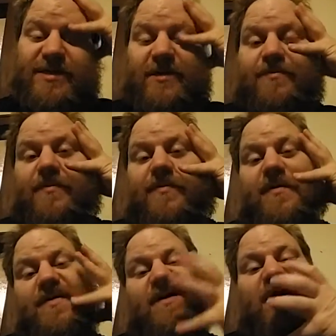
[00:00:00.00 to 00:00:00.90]
type of
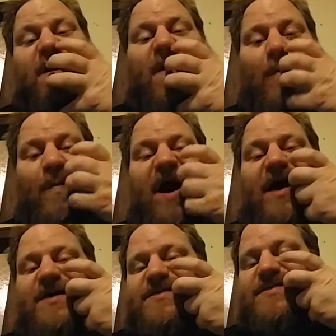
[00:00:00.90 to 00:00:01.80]
feeling,
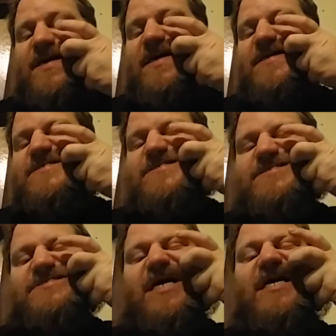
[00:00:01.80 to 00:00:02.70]
mass,
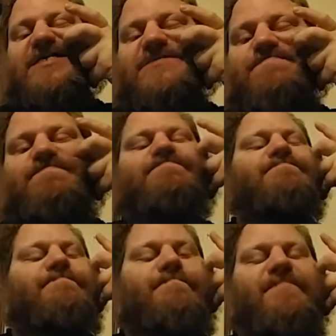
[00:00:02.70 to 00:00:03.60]
scratch,
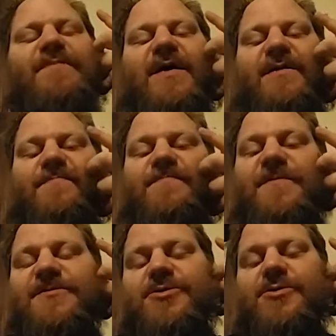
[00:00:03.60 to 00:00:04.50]
like
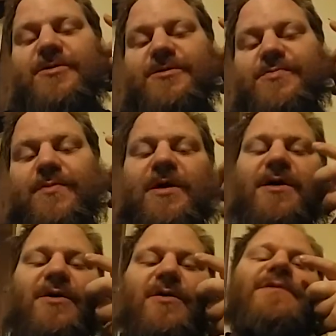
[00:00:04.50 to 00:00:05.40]
fish hook is what I
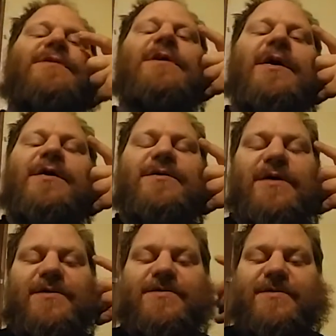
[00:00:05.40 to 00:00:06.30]
call it.
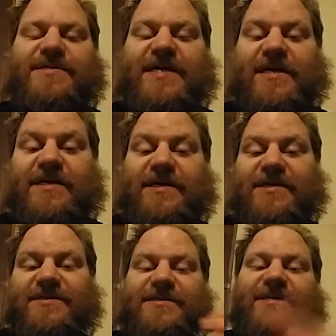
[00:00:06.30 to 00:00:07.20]

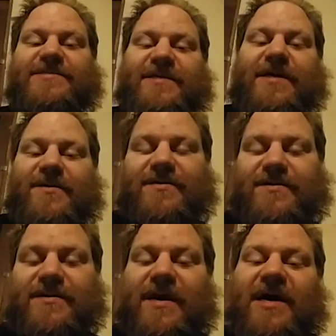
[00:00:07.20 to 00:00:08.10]
Techniques, that's
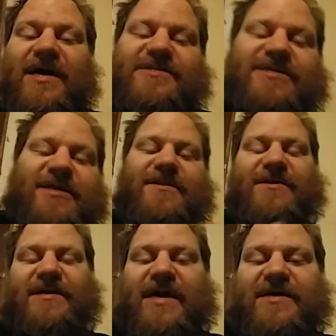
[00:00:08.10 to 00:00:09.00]
another
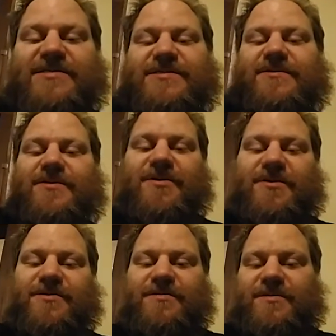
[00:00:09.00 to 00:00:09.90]
gangsta
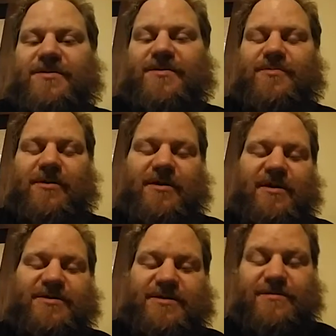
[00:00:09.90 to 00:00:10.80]
hood
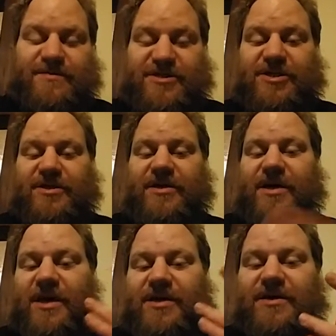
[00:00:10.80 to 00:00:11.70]
relative shit.
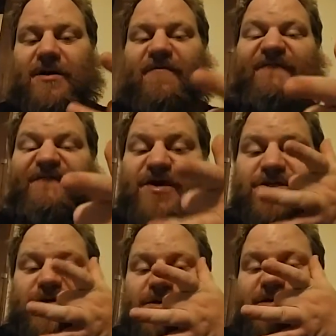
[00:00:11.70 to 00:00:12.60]
You know,
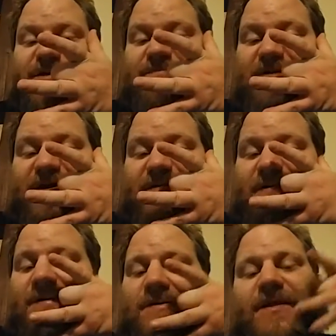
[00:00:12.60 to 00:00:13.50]
fish hook. Anybody
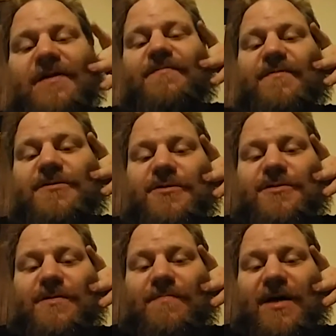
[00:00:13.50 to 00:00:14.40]
ever heard of that? Fish
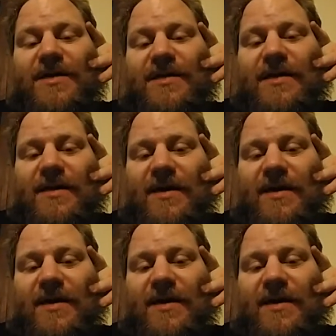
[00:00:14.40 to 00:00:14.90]
hook somebody